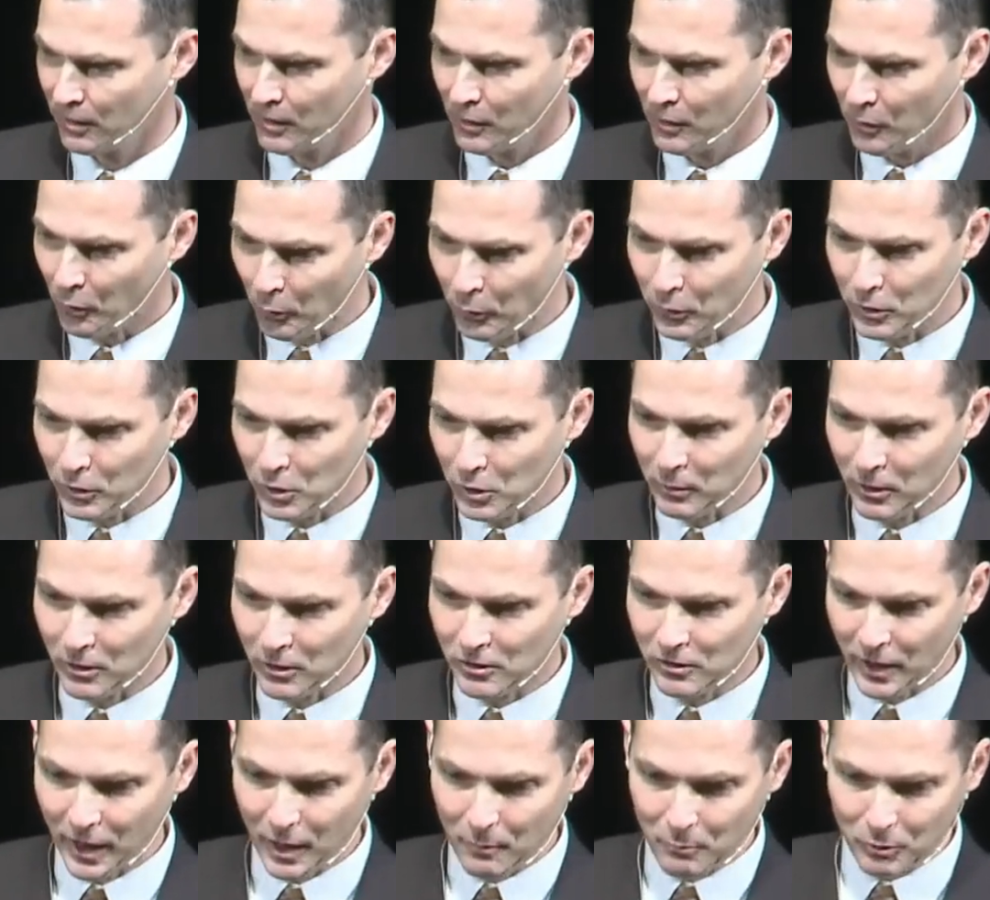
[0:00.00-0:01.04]
The Holy Spirit is
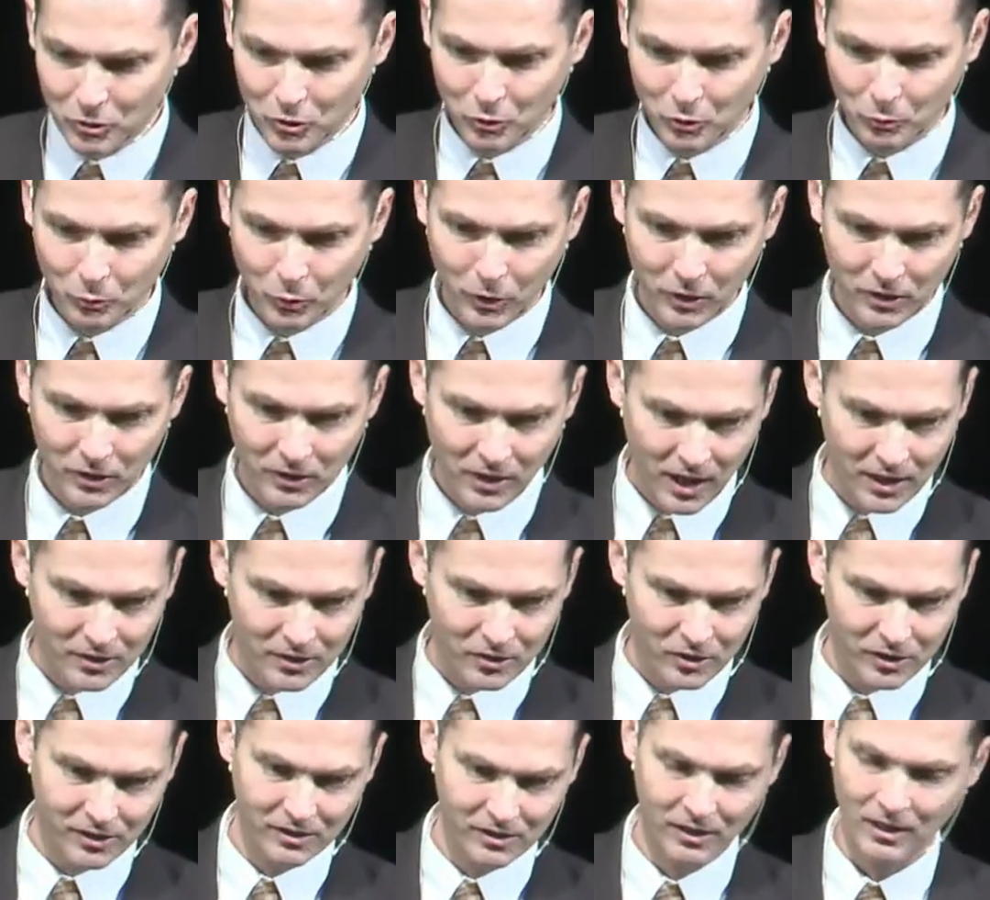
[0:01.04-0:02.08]
able to work not
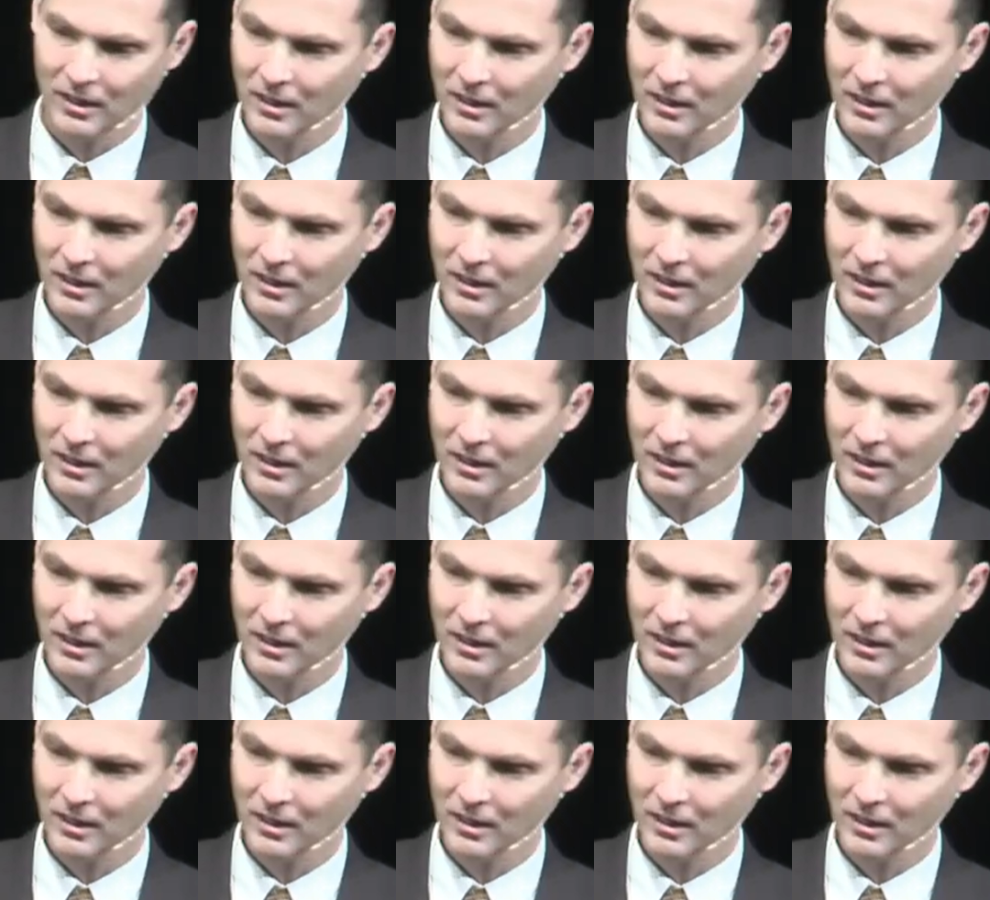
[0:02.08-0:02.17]
just